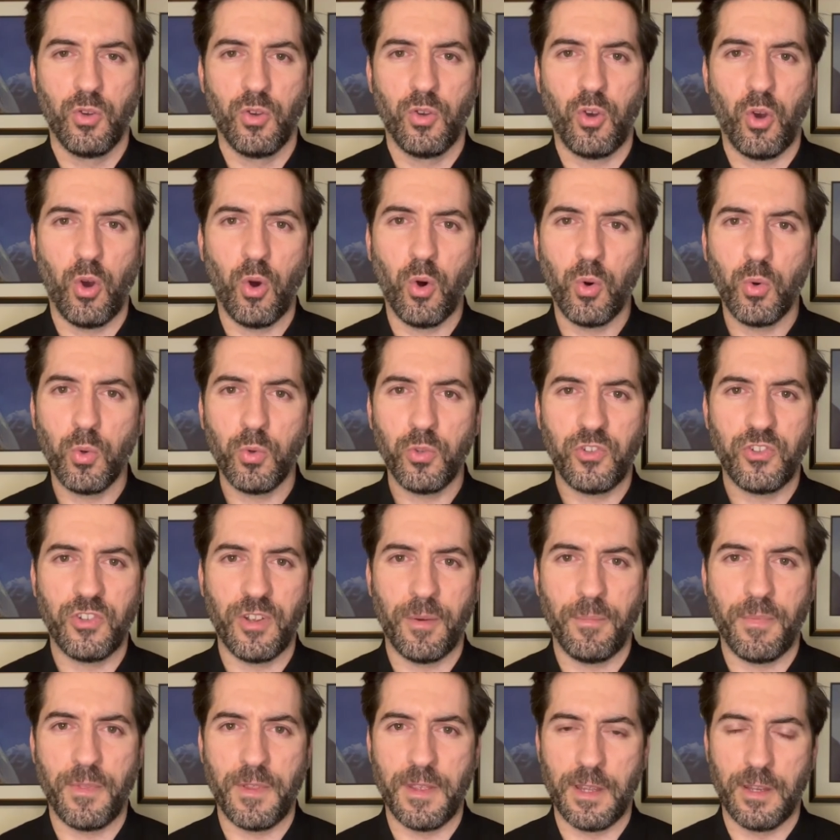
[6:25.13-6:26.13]
call
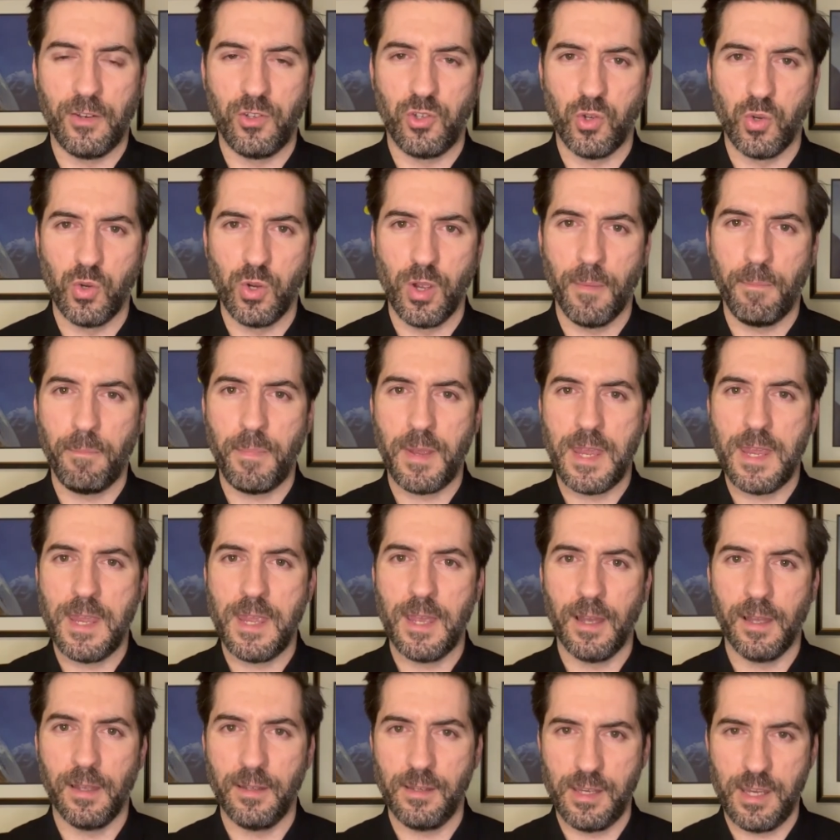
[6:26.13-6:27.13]
something to
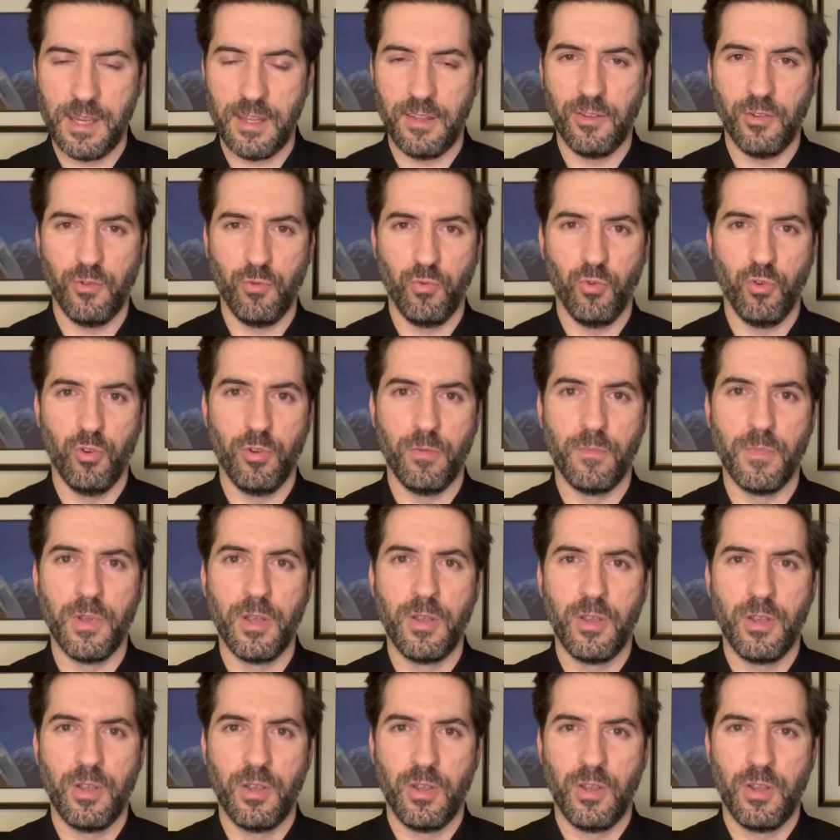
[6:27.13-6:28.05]
appear in the room